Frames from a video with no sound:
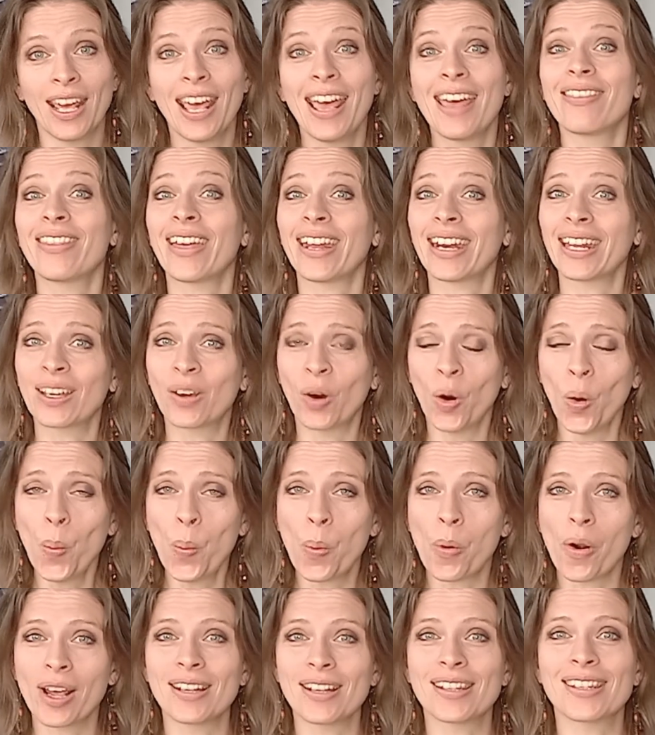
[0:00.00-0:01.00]
that
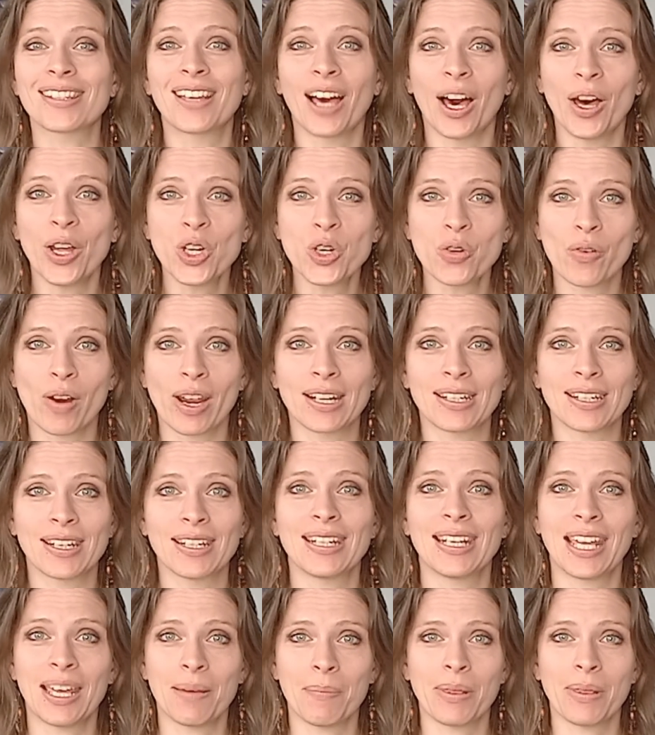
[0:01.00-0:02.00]
incorporates gut-directed
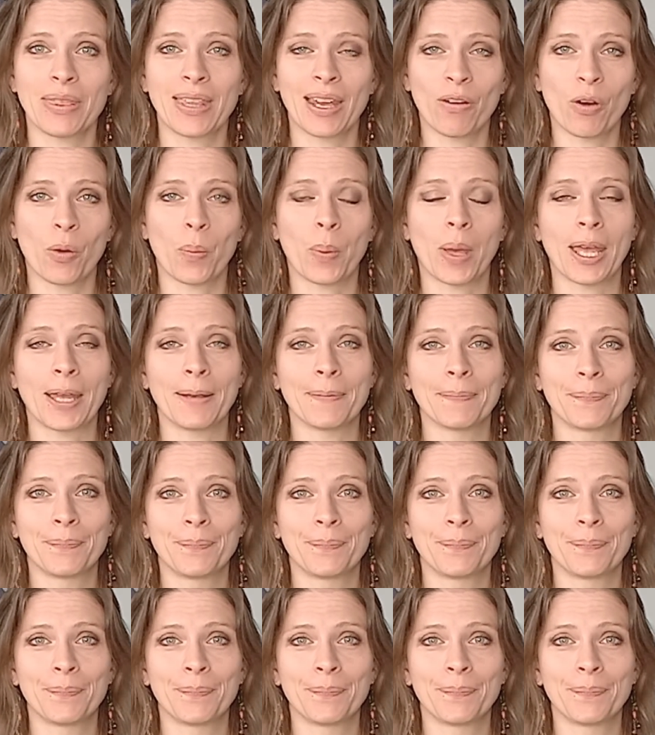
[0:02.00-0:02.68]
hypnotherapy.